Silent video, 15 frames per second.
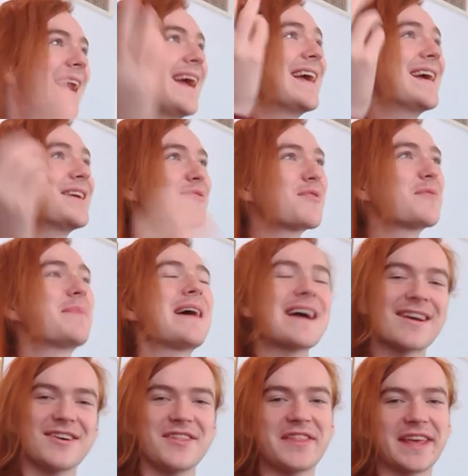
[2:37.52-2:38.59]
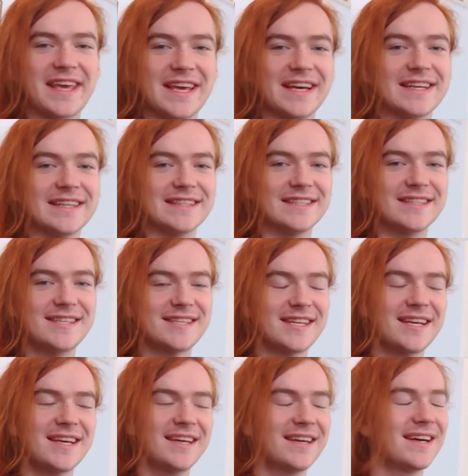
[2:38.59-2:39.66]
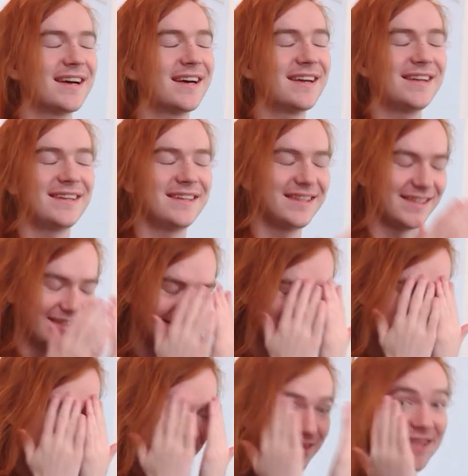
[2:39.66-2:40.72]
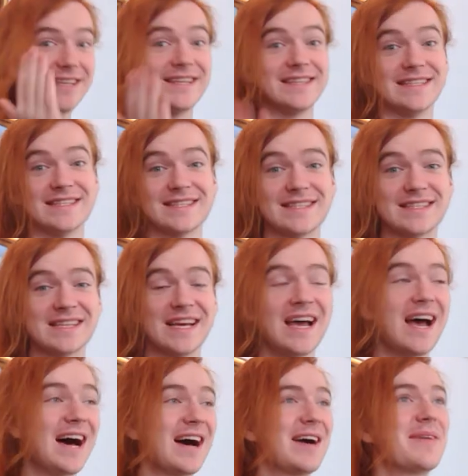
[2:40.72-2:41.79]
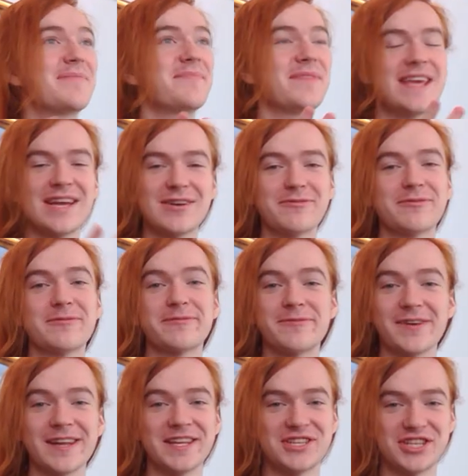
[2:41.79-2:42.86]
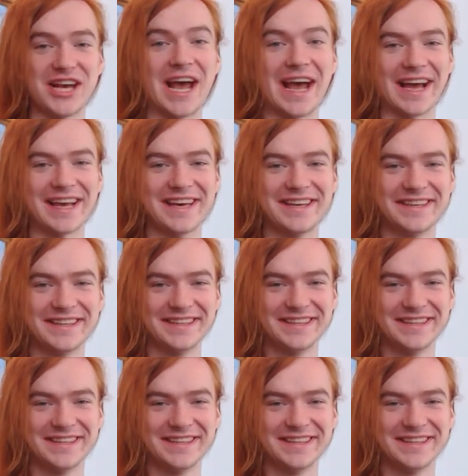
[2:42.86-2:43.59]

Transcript: And we're back on the kids. I. please. I'm here for Funny Jack.